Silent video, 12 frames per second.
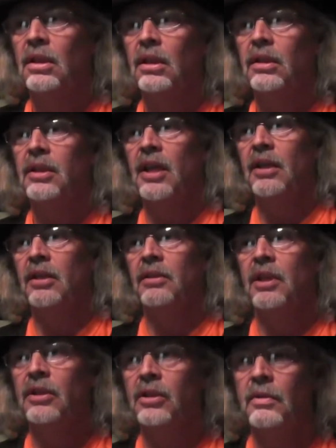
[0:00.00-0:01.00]
You, you
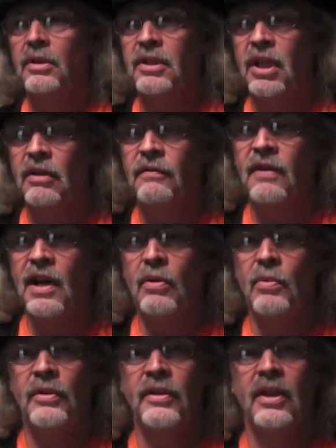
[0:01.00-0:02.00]
need to identify
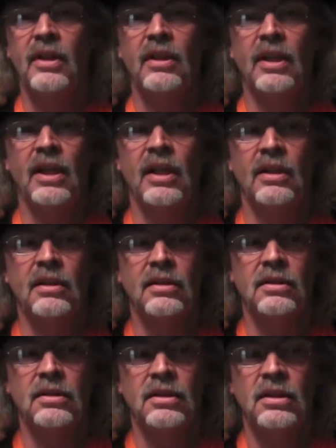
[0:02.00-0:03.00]
with it, and
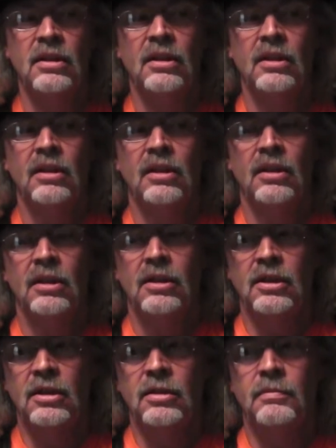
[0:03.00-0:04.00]

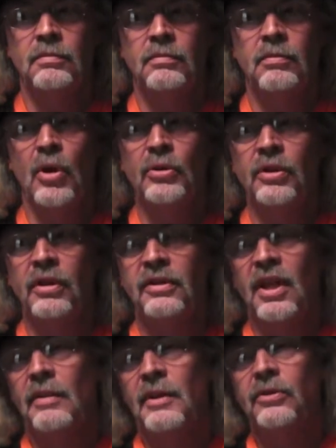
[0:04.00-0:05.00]
um, most of the
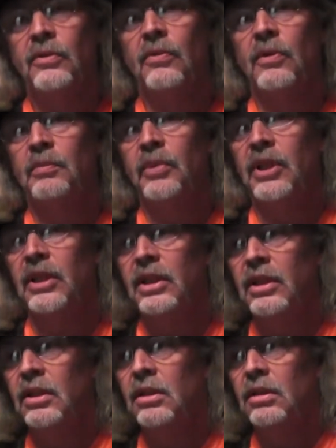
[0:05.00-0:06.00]
time that's going to
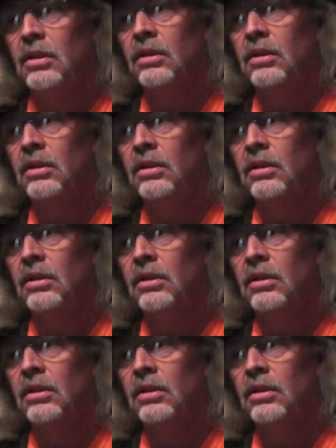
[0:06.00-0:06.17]
be